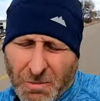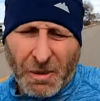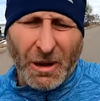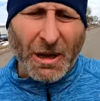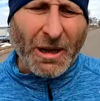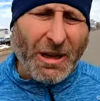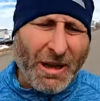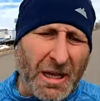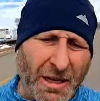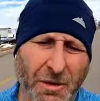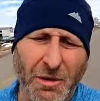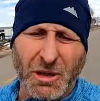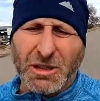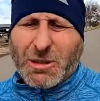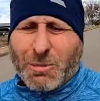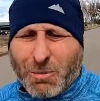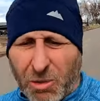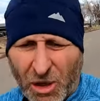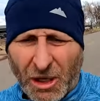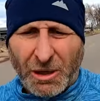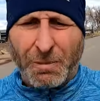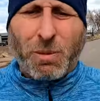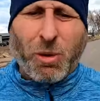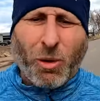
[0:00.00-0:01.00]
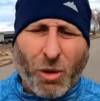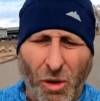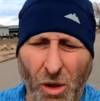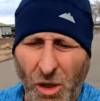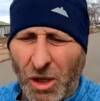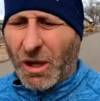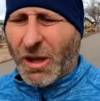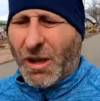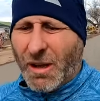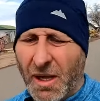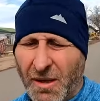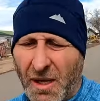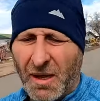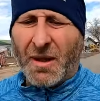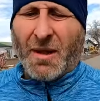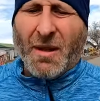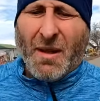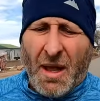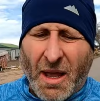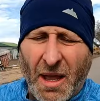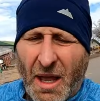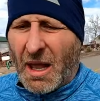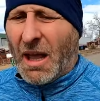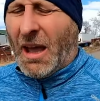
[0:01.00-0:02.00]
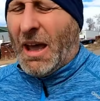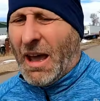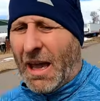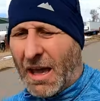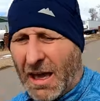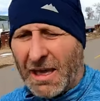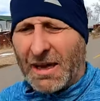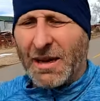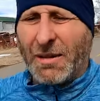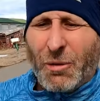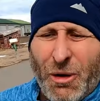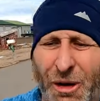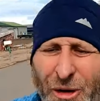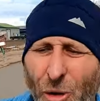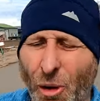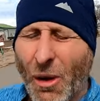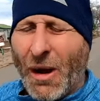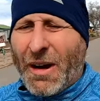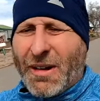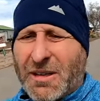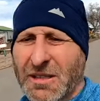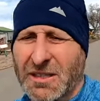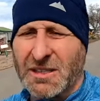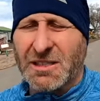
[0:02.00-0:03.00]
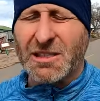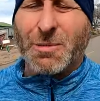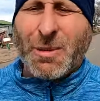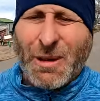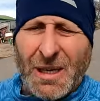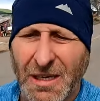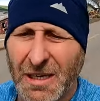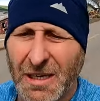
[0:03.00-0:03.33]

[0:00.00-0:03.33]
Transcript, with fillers: But anyways, a blood pull. And it requires us to